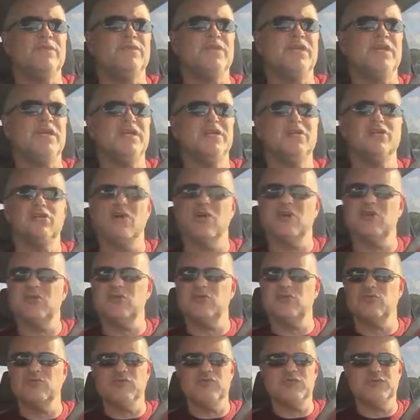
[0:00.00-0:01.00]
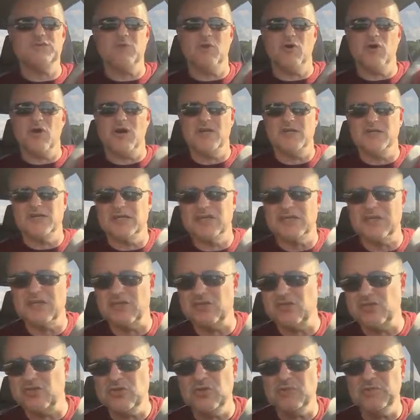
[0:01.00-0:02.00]
getting dogs to respond, and then
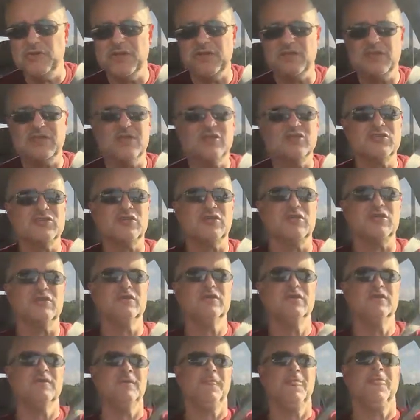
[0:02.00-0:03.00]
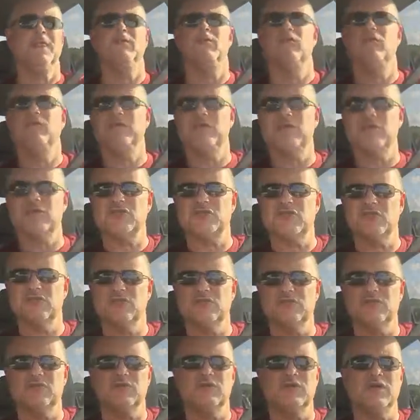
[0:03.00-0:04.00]
assuming things are moving a
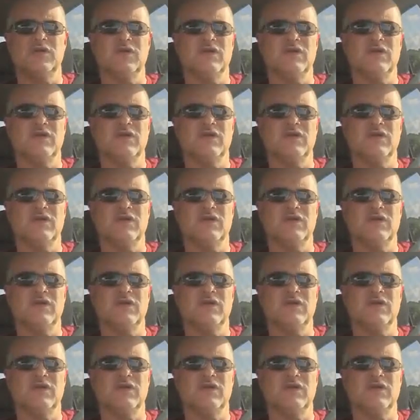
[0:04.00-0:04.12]
certain